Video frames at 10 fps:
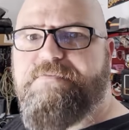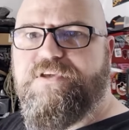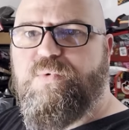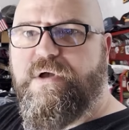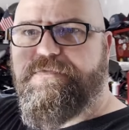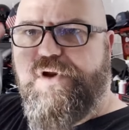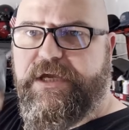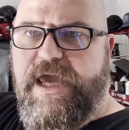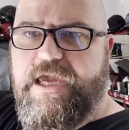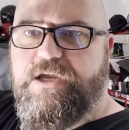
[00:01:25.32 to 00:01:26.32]
if you will, for a
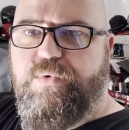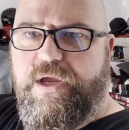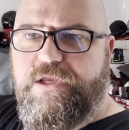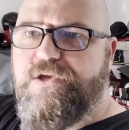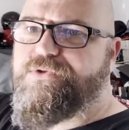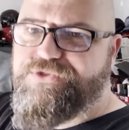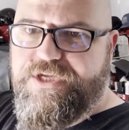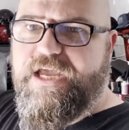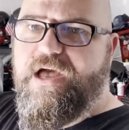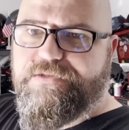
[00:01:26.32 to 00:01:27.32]
king and queen. You'll
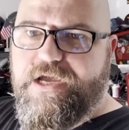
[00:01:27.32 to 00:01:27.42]
see, I'll